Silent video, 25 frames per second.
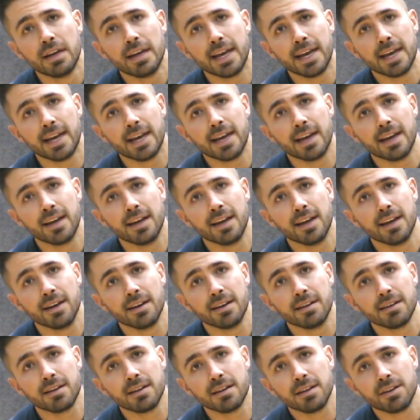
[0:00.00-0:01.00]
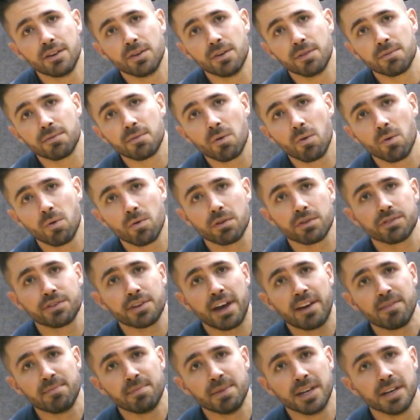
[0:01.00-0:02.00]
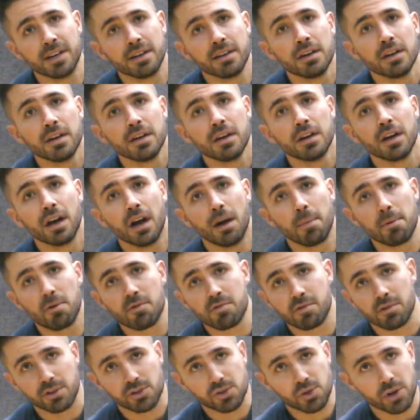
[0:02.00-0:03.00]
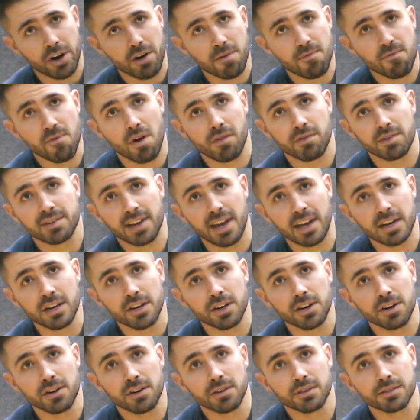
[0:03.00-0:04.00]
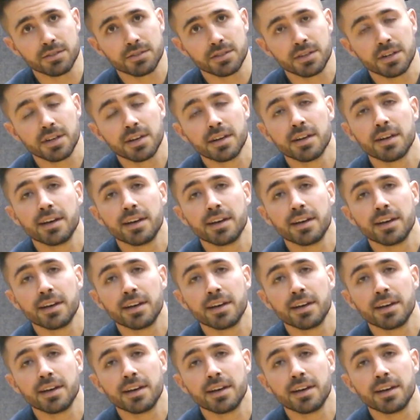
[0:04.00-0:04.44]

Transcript: And, of course, I've been a personal trainer for over 10 years,